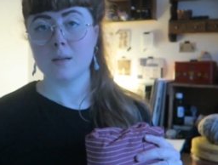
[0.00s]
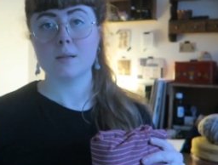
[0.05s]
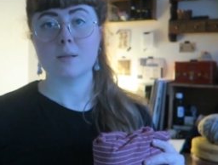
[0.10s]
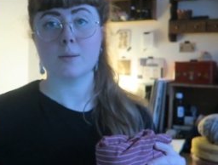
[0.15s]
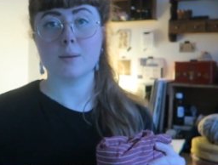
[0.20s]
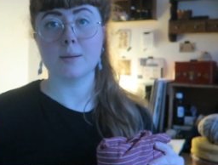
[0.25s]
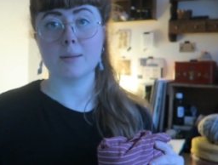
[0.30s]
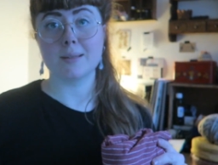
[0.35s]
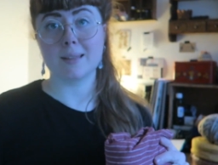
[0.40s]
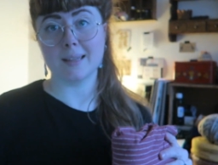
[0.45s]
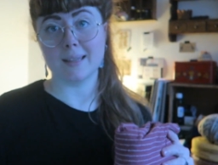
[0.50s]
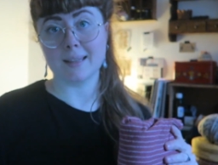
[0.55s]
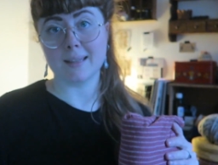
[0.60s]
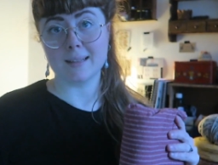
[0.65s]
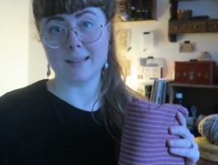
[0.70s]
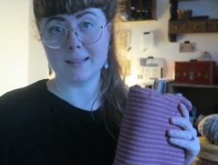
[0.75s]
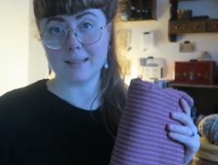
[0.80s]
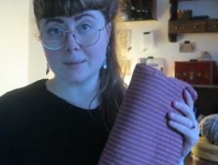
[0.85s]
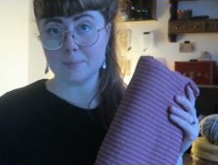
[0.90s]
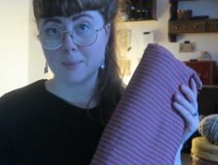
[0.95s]
So I think
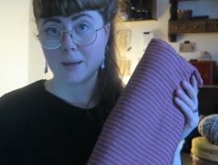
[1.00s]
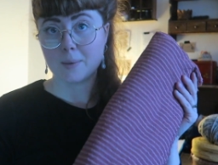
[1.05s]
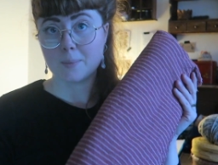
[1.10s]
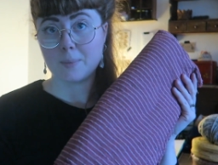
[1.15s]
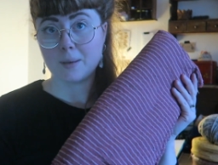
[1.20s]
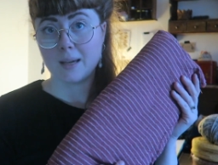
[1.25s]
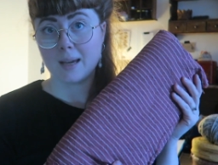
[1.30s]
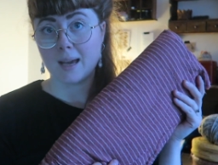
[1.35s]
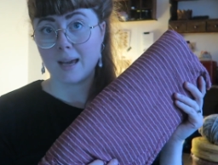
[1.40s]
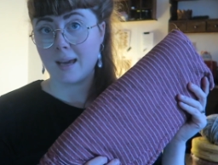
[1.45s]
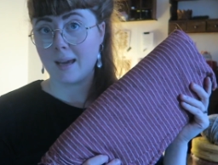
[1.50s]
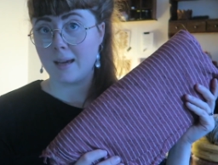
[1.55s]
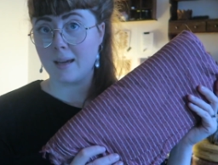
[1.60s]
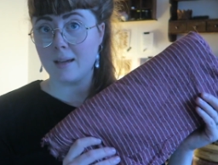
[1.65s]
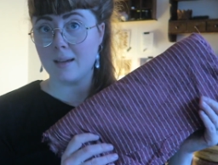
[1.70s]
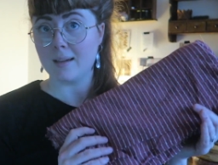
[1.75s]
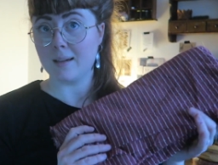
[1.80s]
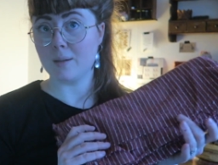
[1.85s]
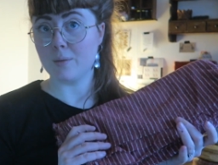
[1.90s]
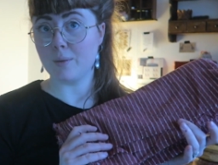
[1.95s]
this might be
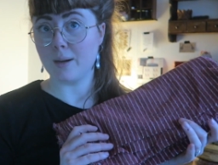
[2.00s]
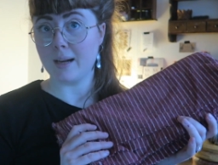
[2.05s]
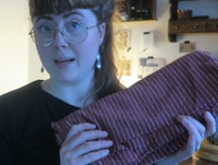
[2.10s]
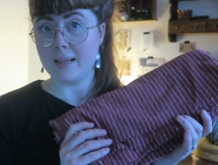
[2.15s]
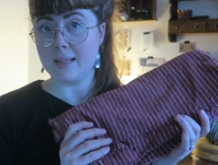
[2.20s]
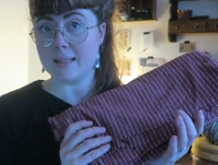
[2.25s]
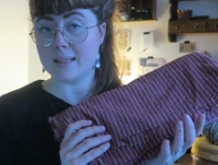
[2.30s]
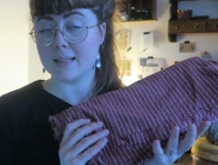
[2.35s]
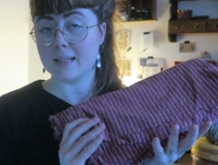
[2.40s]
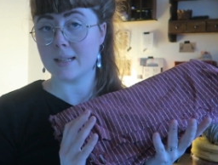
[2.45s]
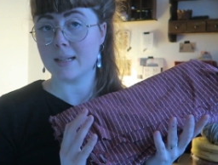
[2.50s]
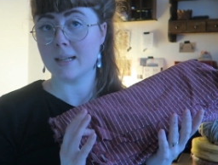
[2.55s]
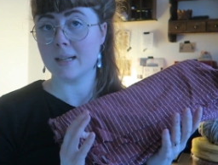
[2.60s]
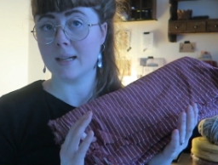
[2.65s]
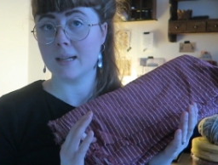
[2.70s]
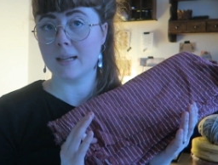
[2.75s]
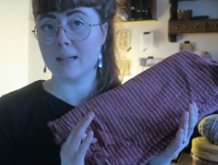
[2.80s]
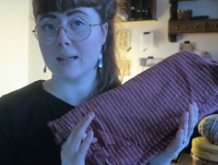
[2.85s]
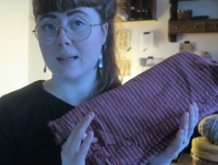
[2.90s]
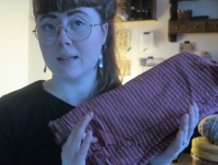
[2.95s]
a great
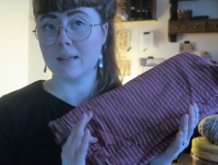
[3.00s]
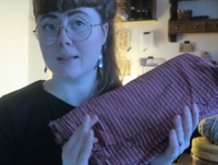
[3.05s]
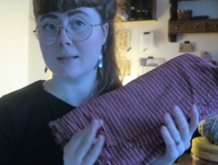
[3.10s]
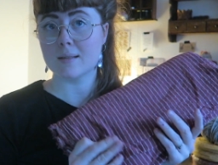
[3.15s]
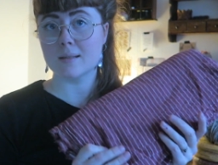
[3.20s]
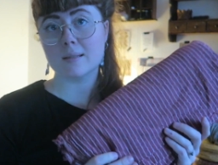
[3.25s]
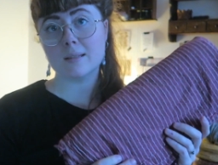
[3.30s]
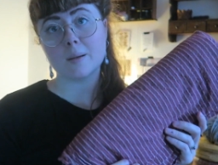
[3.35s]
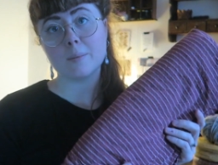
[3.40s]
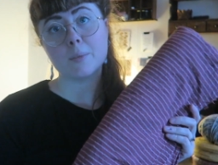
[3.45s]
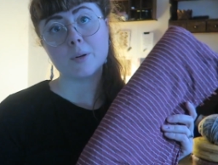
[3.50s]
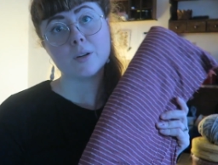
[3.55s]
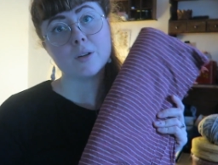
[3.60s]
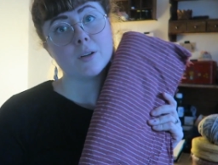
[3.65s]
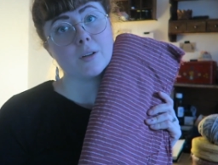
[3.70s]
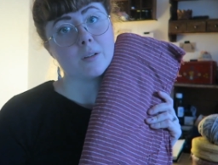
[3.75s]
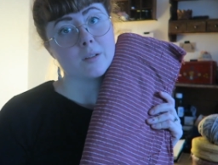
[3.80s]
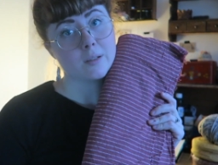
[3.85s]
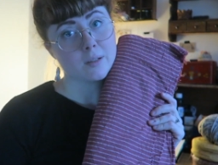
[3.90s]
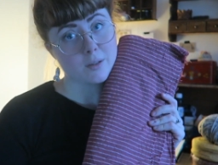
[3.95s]

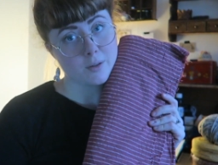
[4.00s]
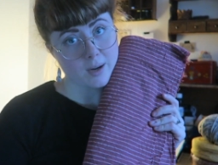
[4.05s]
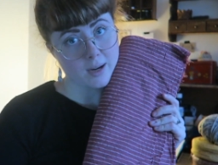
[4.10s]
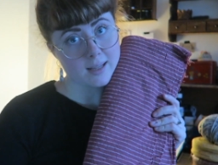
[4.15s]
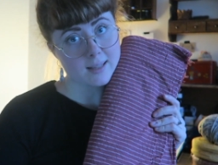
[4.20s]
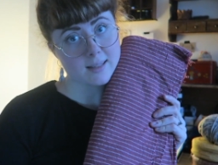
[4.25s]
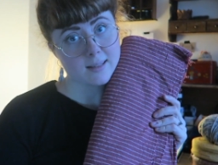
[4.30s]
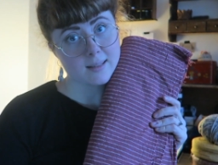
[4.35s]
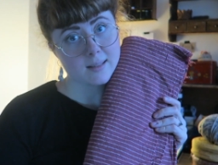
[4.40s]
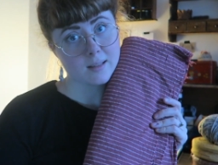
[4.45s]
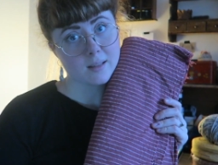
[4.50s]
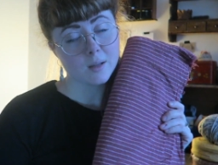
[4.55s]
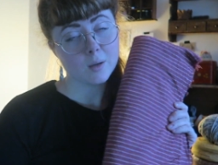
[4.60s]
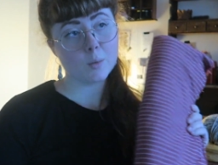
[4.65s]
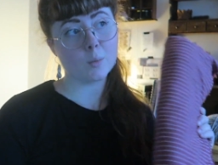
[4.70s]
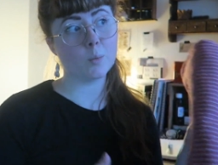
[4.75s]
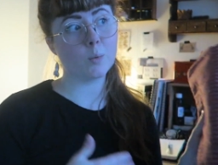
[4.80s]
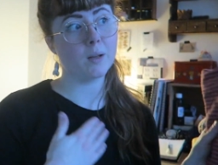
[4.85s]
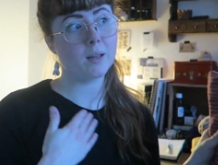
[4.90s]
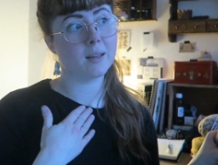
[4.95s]
summer dress
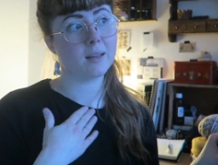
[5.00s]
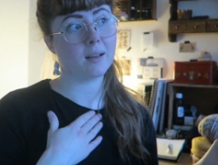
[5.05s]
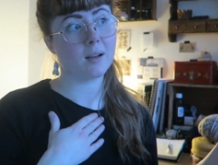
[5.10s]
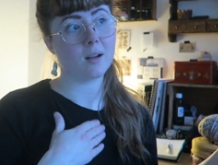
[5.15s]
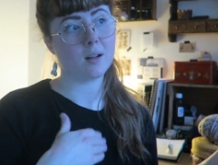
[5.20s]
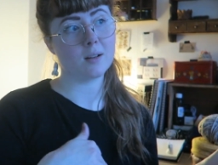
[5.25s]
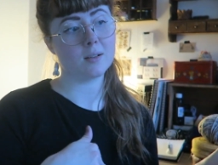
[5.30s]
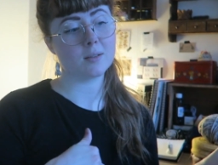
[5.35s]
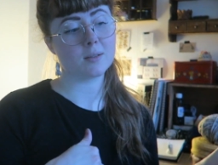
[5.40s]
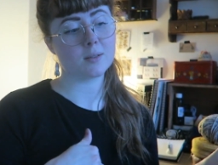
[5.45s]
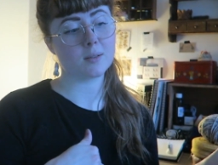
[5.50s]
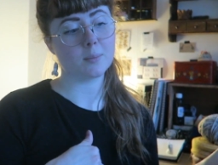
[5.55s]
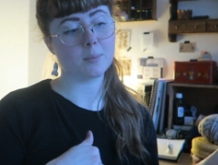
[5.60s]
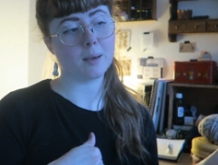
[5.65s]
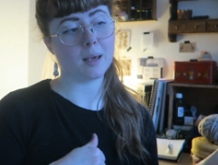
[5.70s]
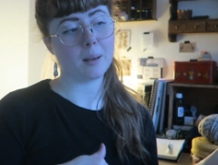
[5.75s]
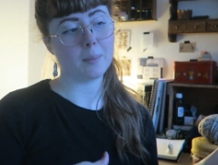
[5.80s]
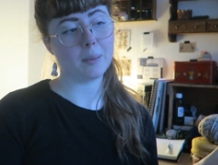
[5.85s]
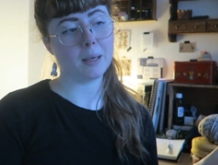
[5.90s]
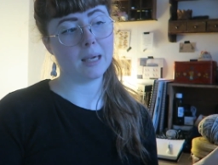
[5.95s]
with also
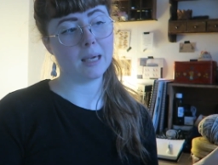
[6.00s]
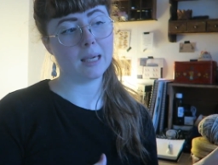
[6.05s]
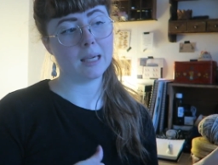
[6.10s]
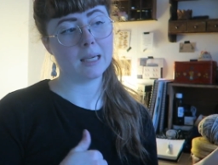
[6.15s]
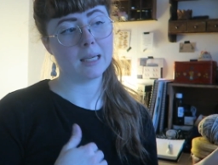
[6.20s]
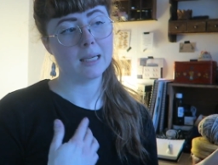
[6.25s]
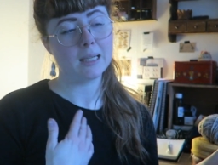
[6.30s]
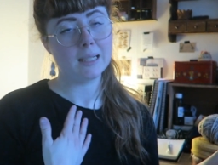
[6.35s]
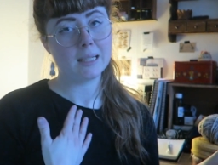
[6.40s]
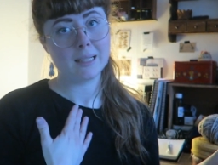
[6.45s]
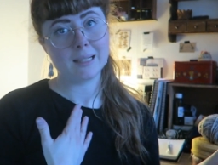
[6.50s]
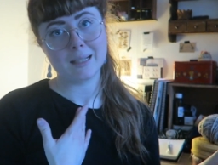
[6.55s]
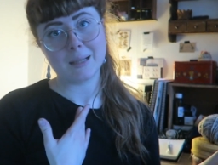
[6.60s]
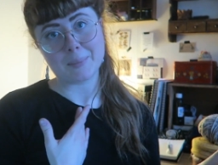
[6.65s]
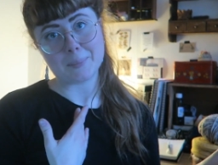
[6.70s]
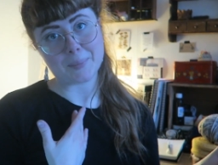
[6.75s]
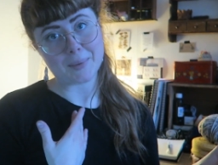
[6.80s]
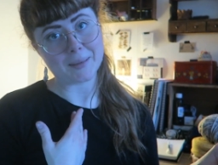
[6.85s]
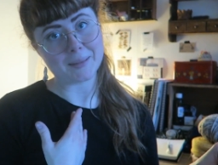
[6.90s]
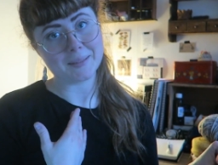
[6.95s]
maybe
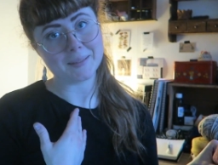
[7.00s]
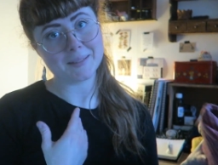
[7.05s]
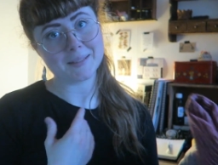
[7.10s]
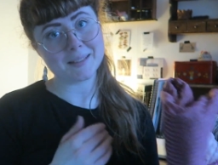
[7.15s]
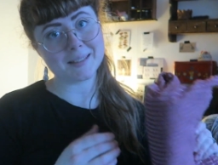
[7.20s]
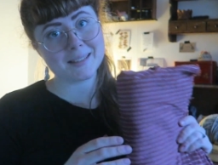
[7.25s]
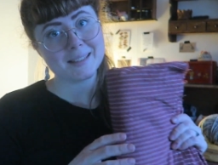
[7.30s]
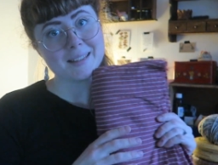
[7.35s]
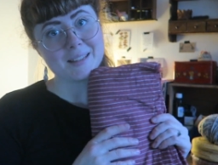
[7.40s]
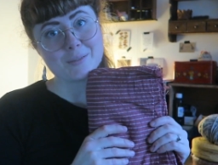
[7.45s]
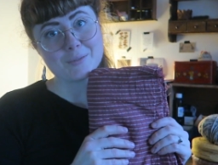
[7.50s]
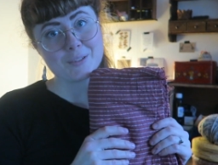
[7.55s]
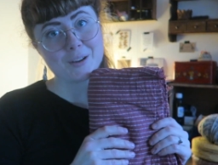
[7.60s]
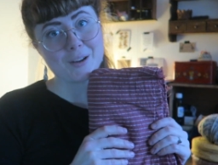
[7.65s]
buttons in the